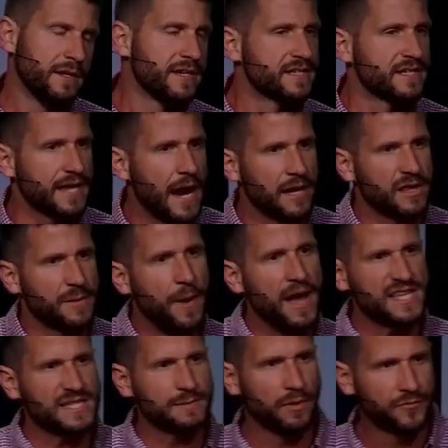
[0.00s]
It is entirely
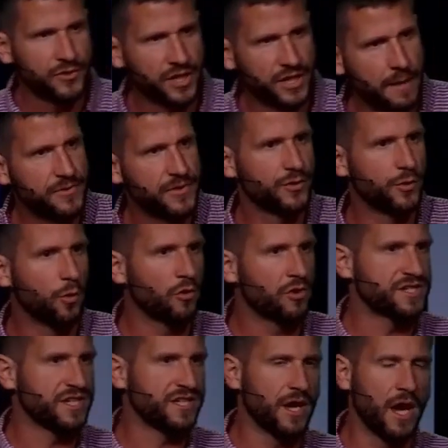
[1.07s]
possible for you to come through the
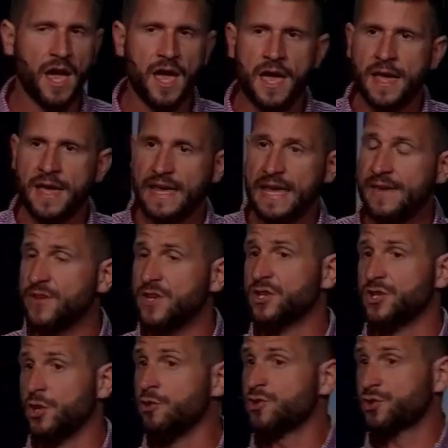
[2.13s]
doors and to
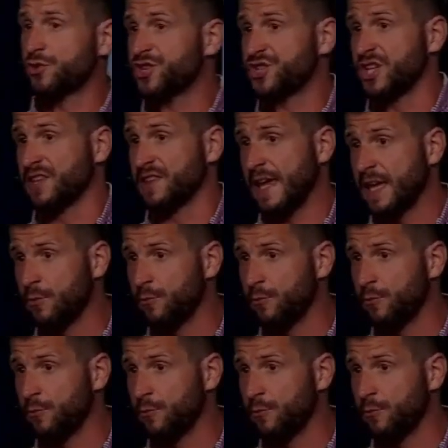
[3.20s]
even use Christian